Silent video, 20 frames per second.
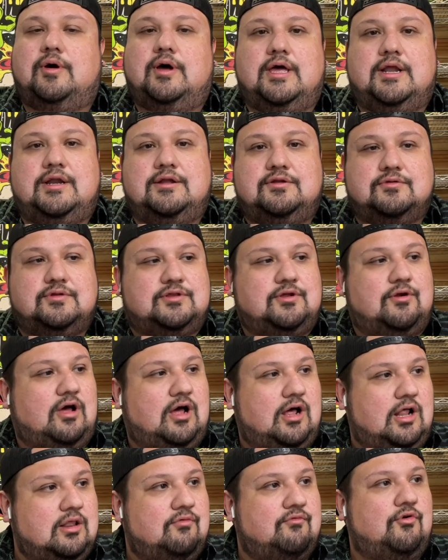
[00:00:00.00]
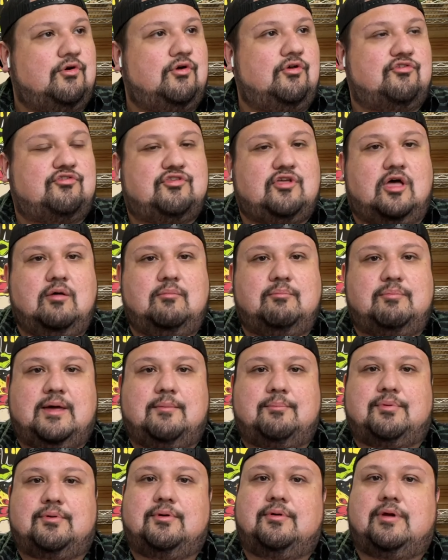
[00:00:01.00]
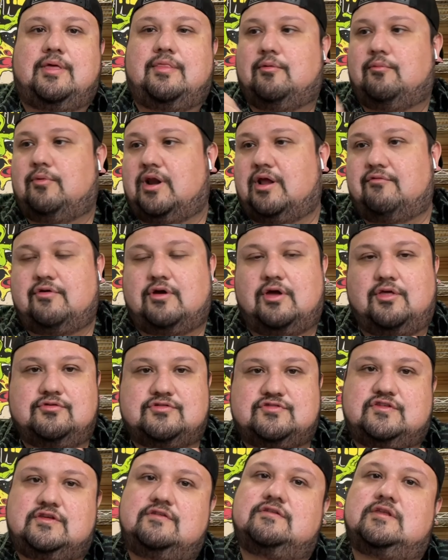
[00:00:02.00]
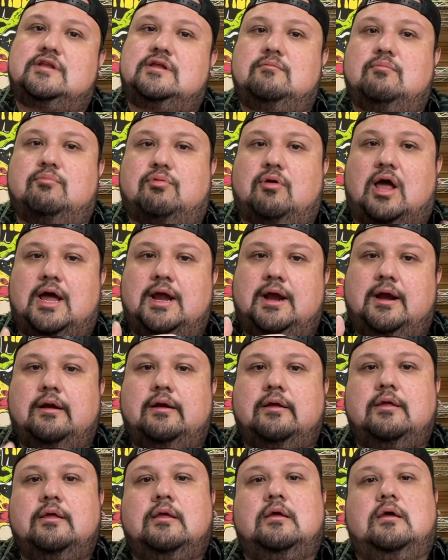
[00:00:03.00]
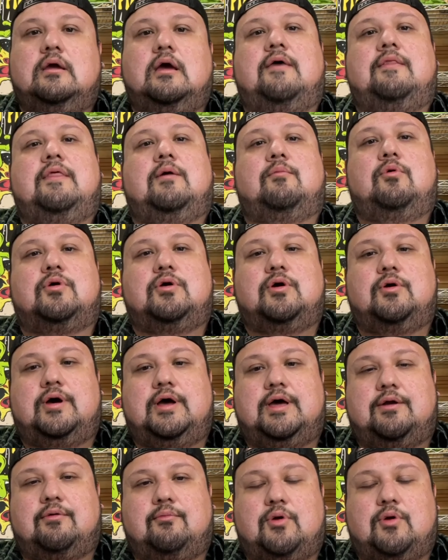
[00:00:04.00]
So what we'll go ahead and do a little olive oil, salt, pepper, and then whatever other seasoning prior,